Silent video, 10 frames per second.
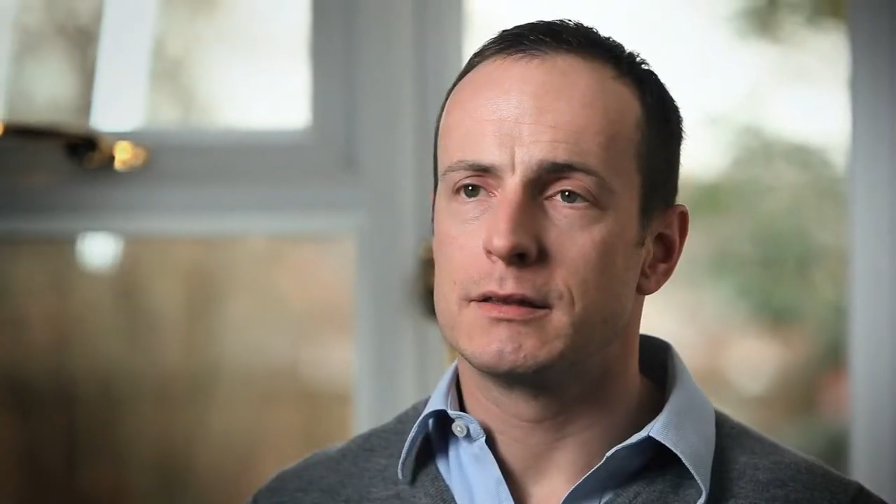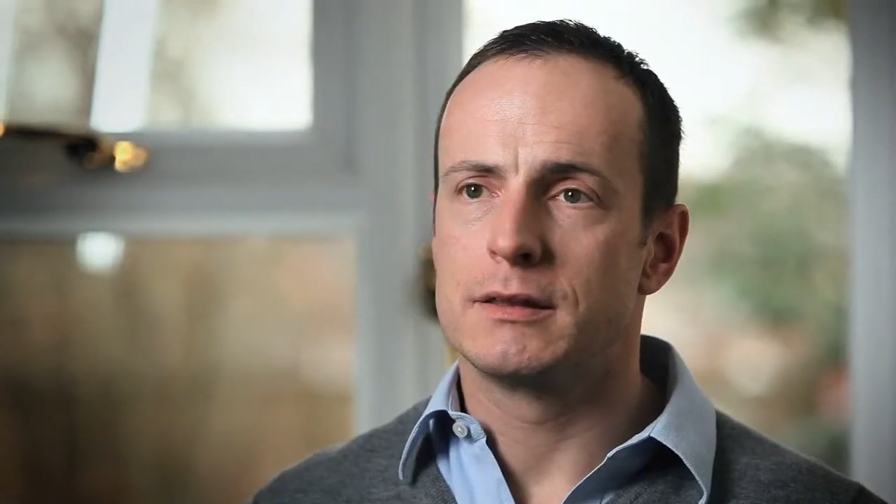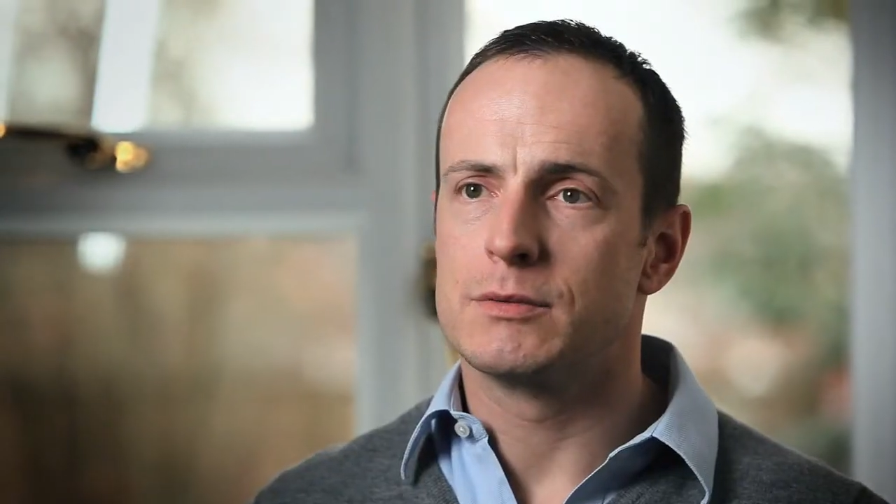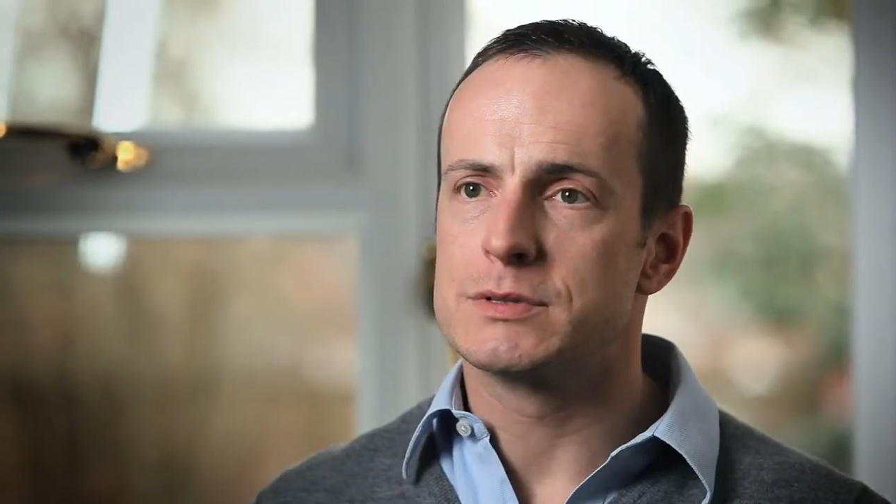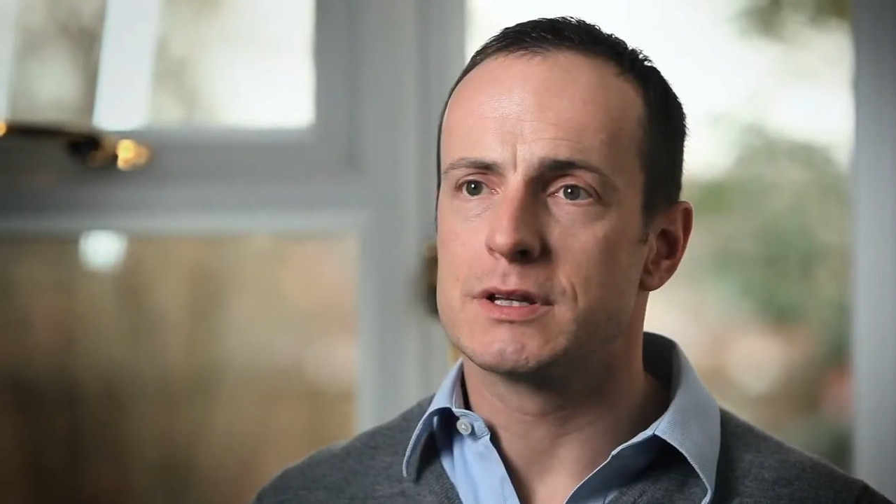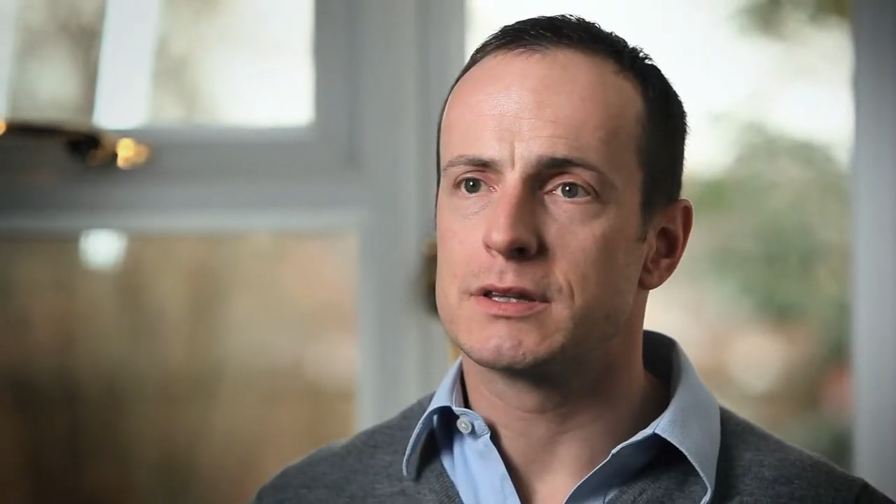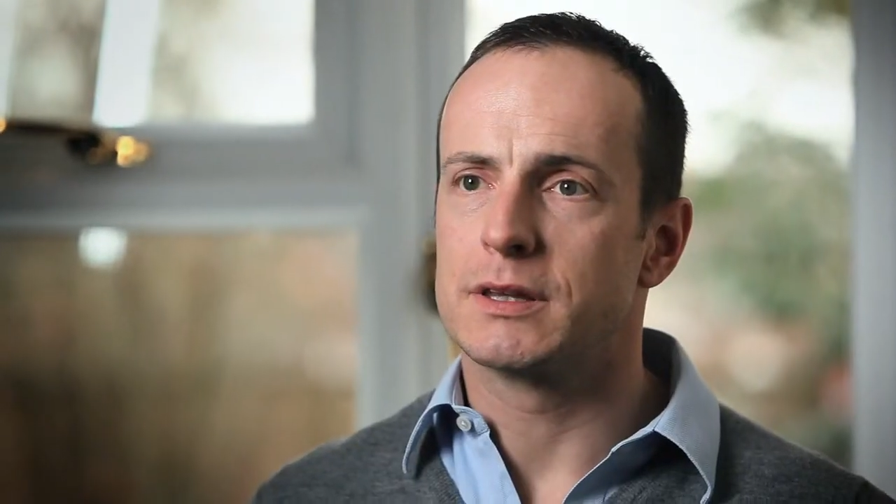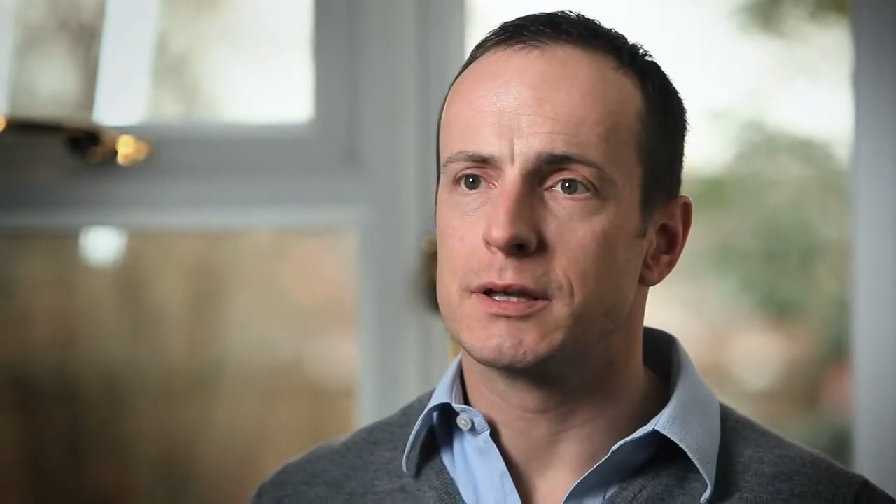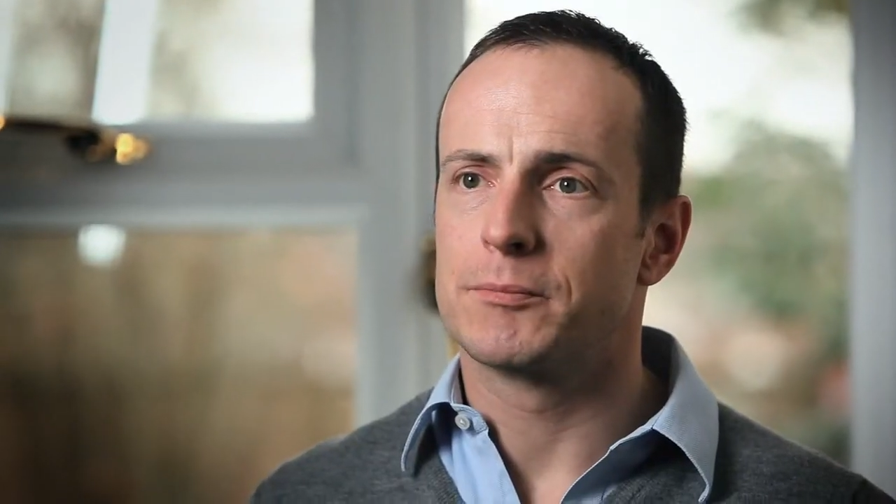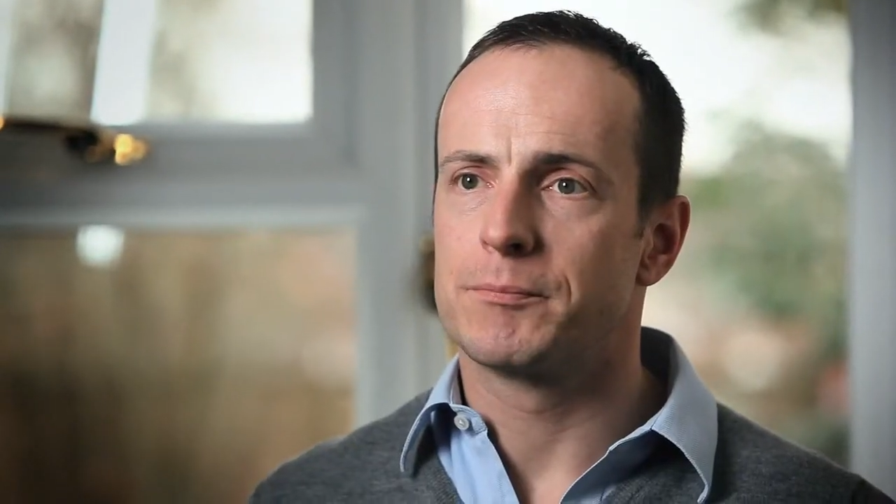there was
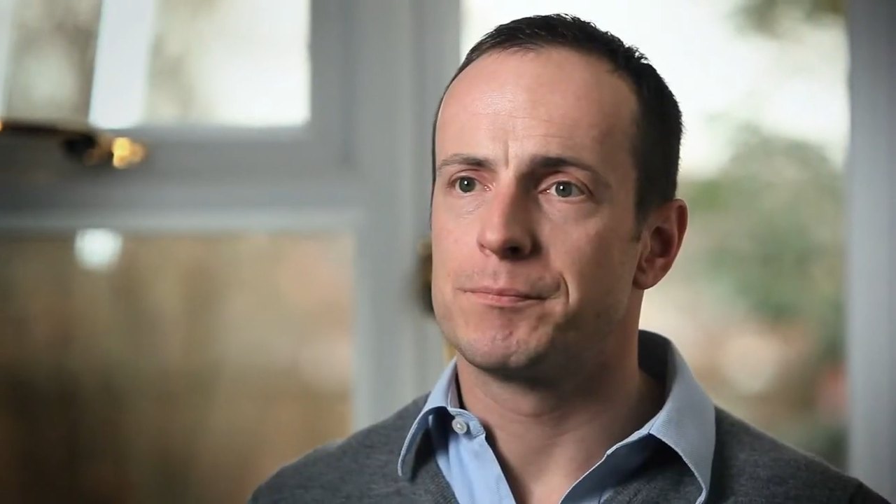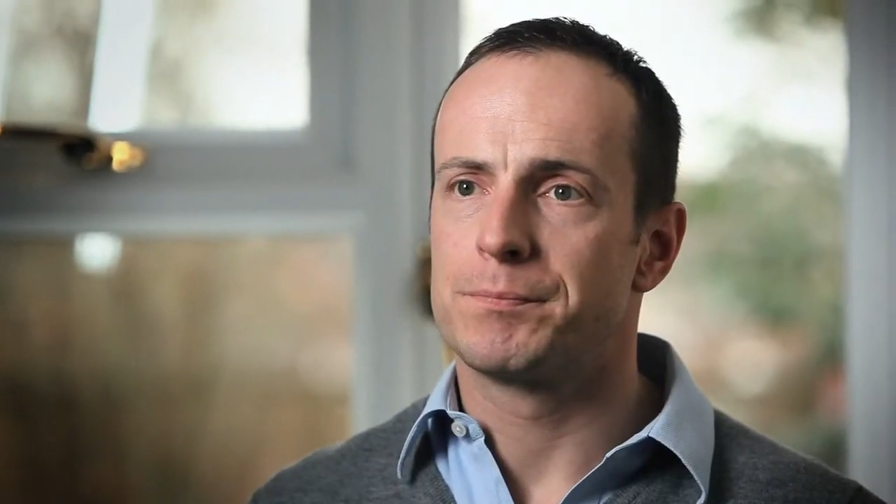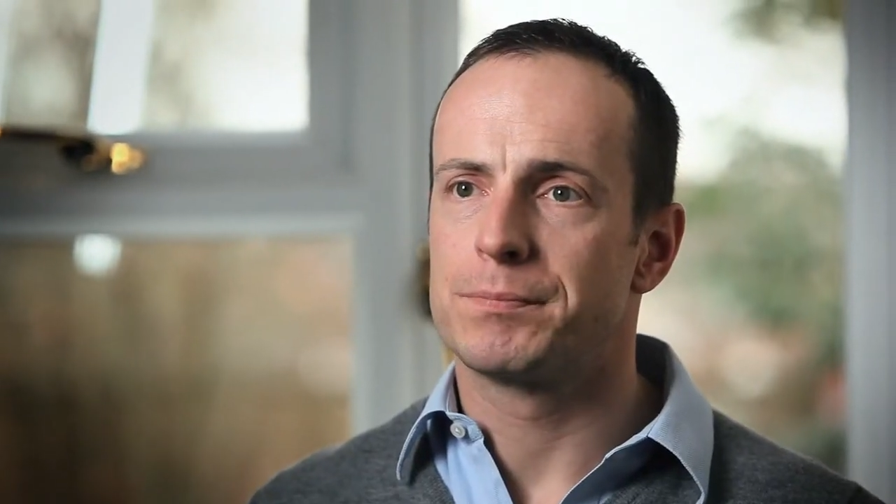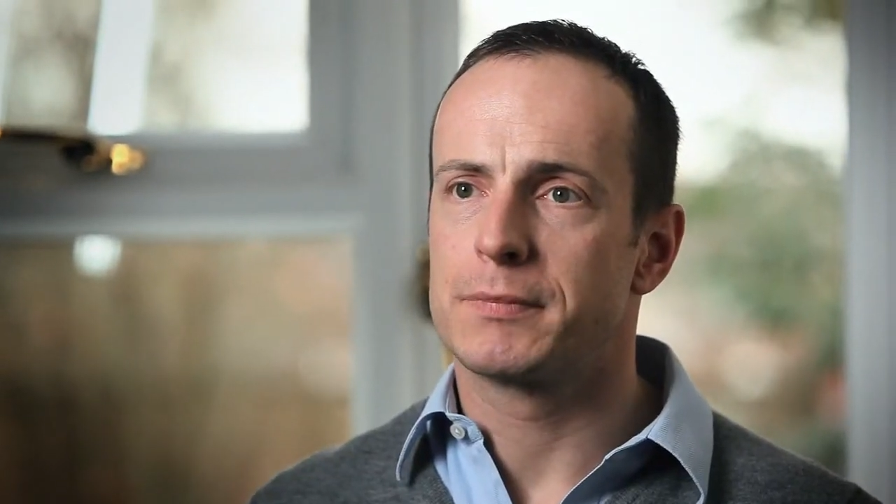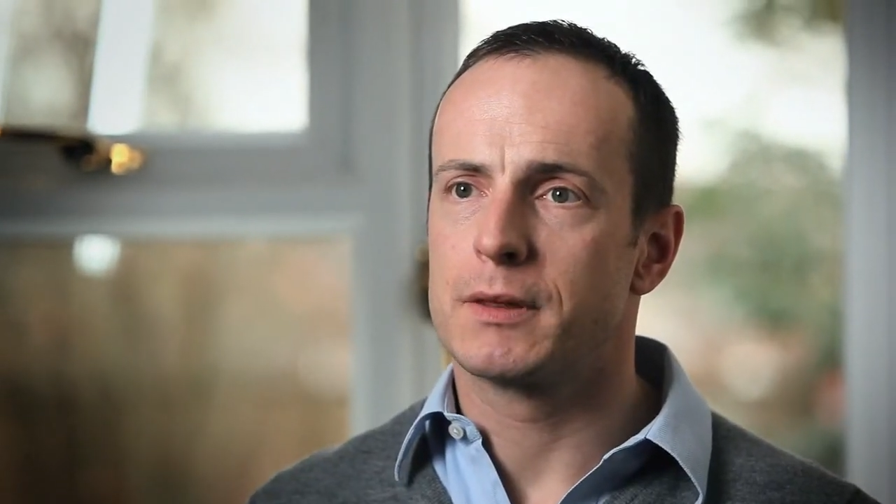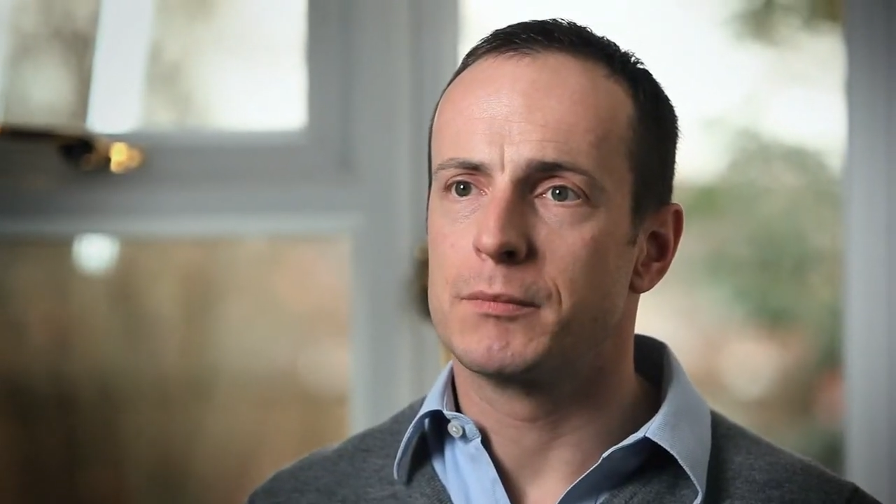nothing. I